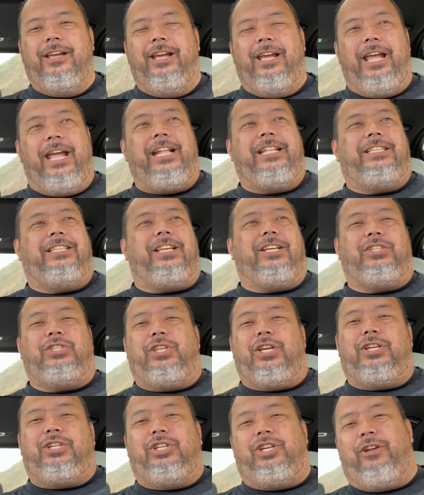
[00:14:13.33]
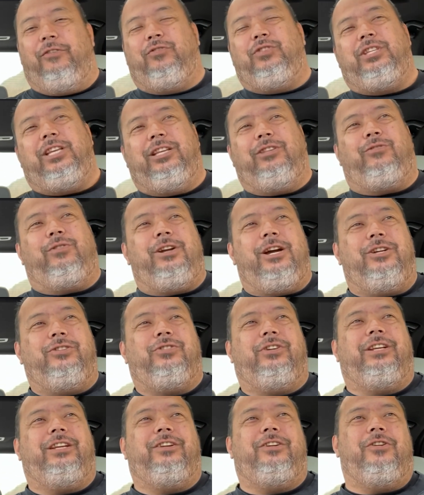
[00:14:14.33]
it's the stick shift
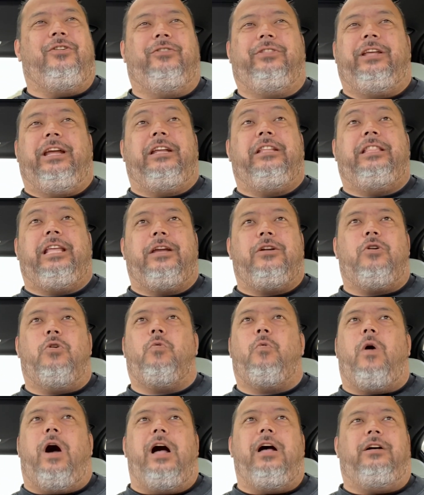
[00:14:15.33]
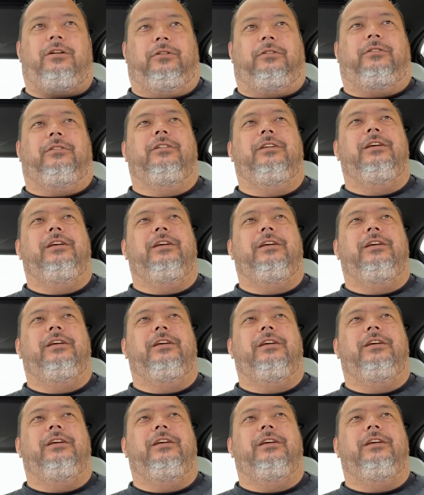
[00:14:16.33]
C300, you know, and they go wild.